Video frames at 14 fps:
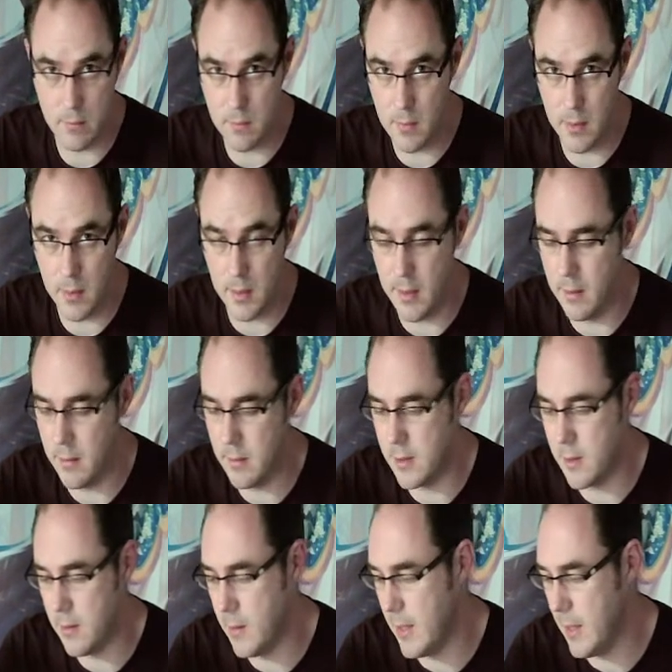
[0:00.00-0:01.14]
the other
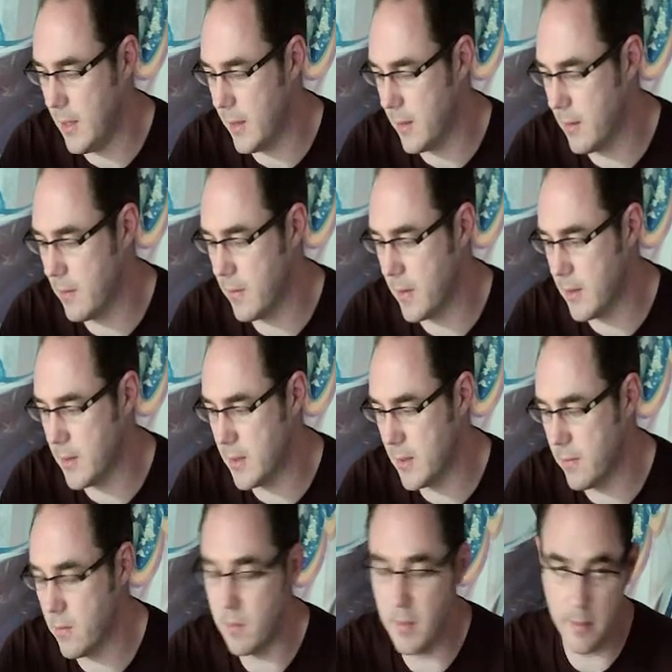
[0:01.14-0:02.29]
2 healing and defensive,
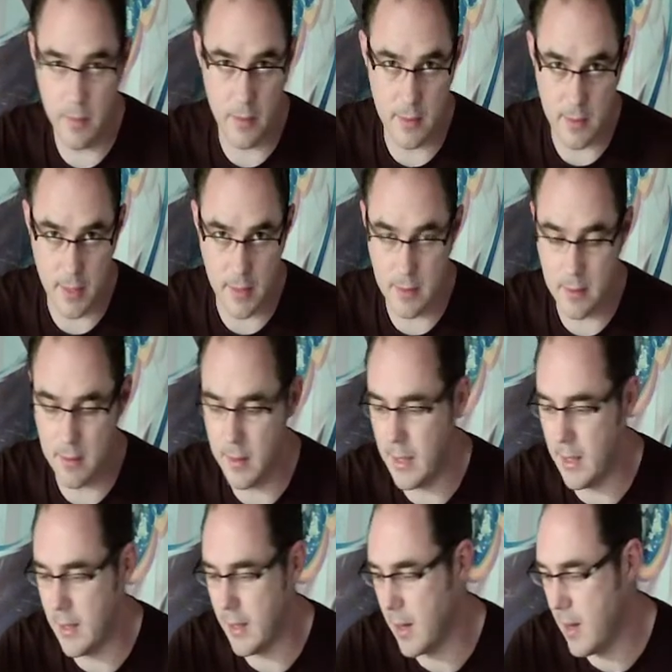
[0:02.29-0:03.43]
or maybe you take 2
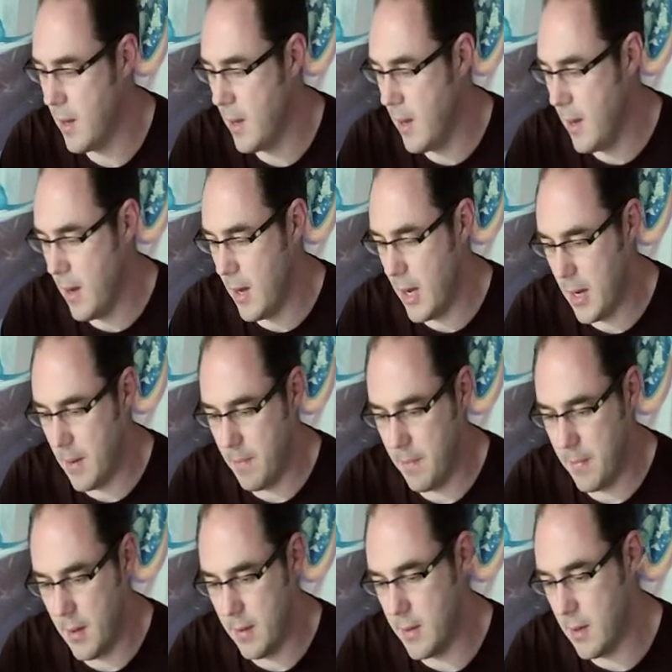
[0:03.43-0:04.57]
healing.
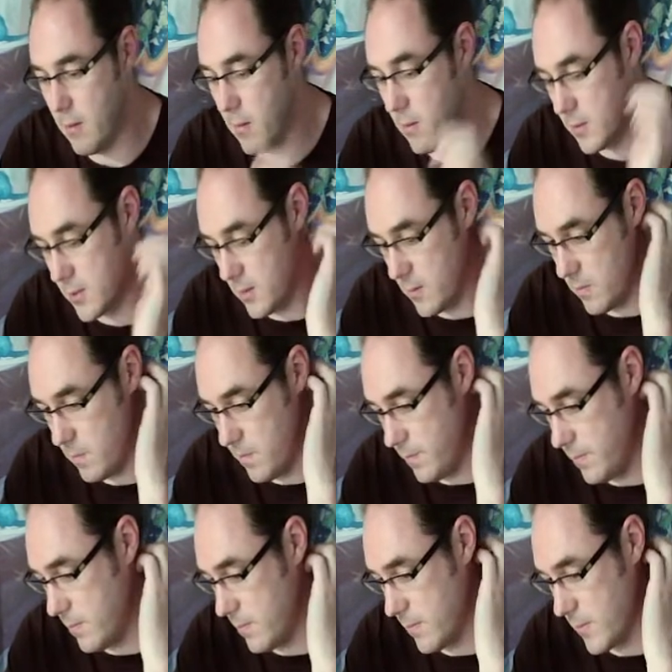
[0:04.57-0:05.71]
There are lots of
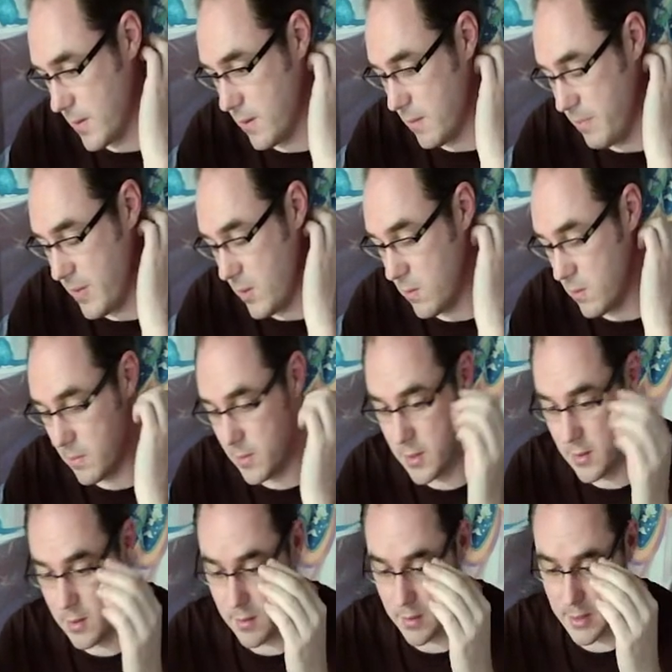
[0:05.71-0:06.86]
kind of build
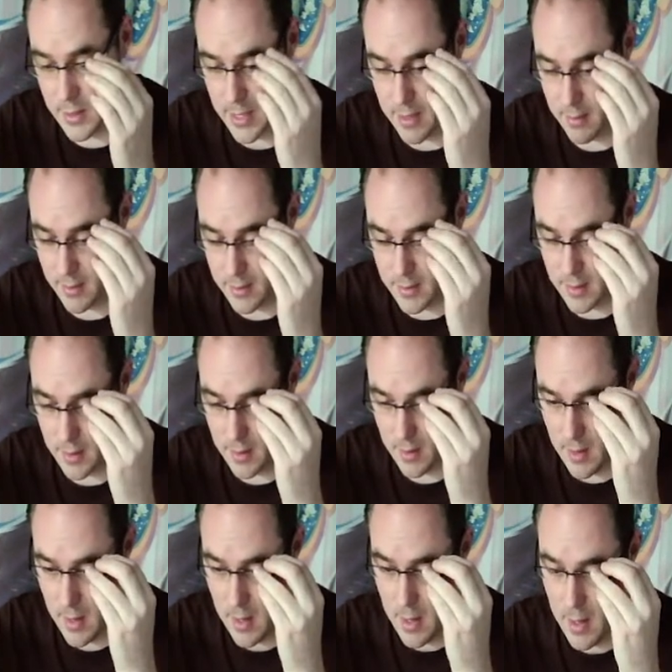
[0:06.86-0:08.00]
options for this character.
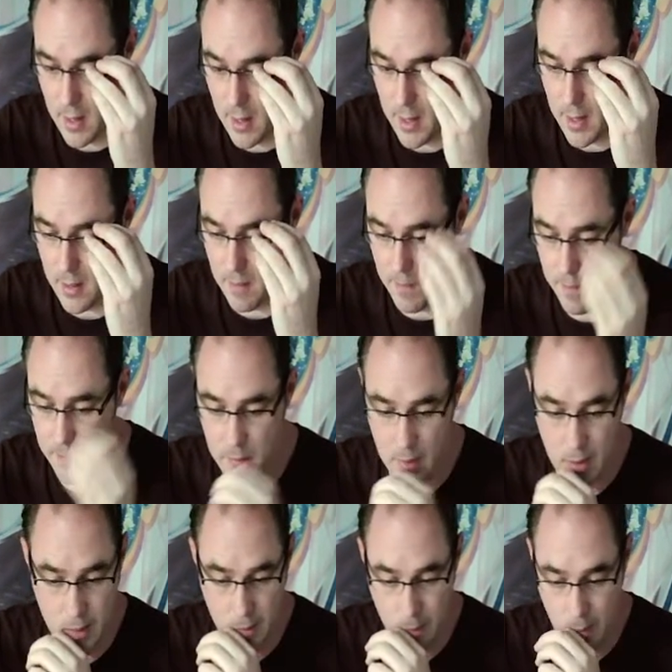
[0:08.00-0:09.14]

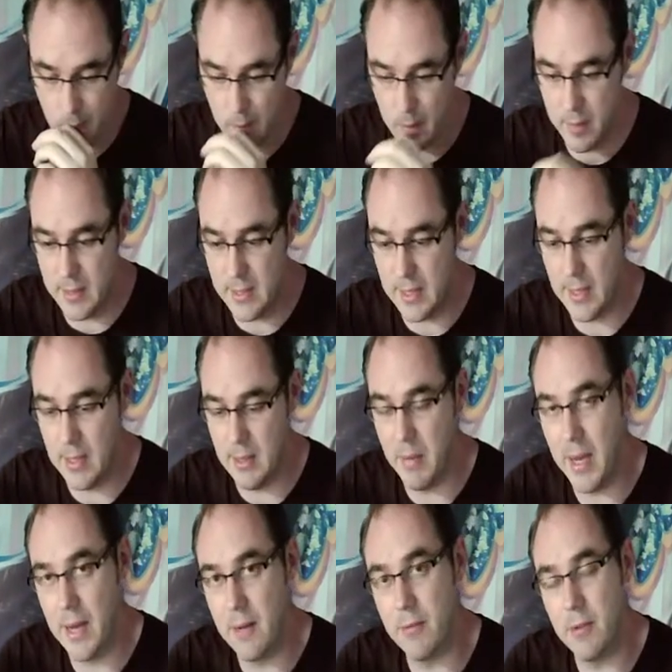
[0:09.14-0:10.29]
None of them are particularly
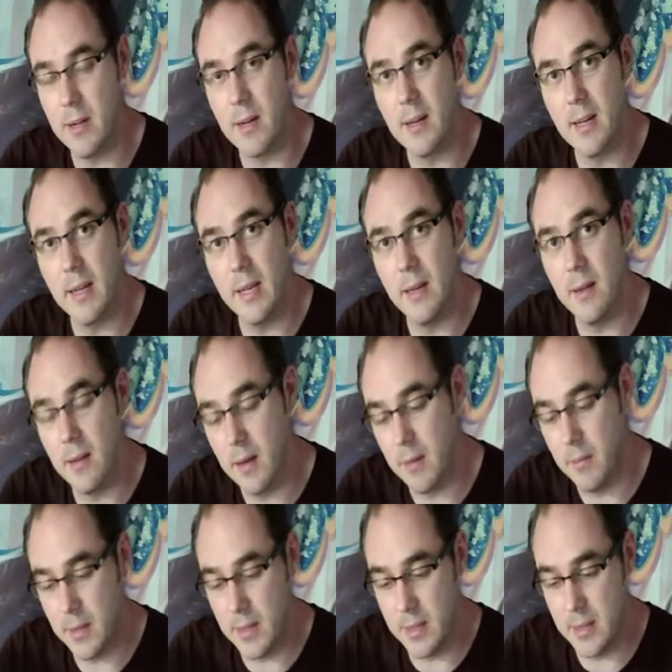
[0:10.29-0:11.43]
bad, frankly.
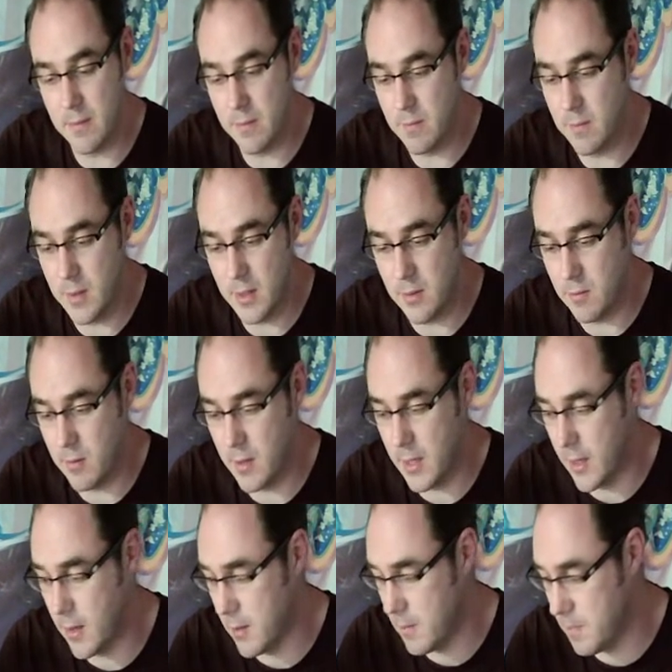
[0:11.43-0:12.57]
He's really good.